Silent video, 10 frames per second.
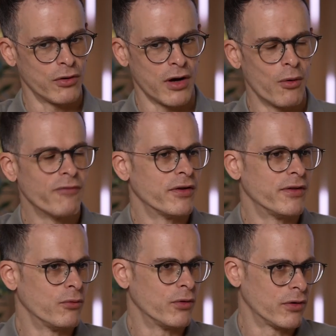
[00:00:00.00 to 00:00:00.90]
however
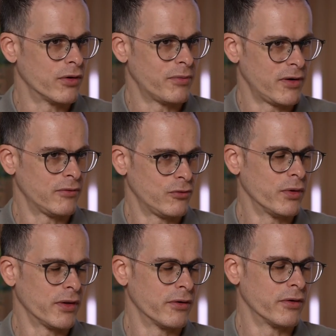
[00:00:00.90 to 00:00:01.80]
they were
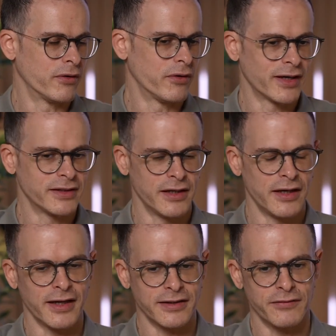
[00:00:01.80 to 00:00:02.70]
doing their
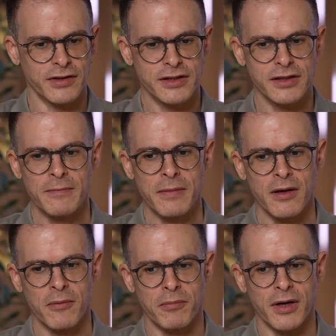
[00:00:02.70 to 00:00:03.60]
daily activities,
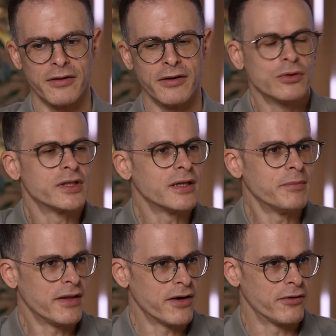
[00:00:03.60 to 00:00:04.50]
but they would still
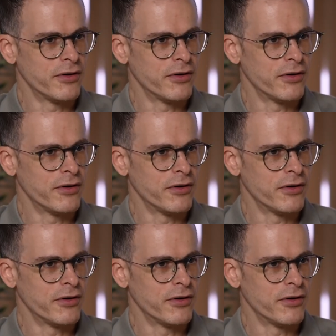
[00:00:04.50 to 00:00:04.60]
be there.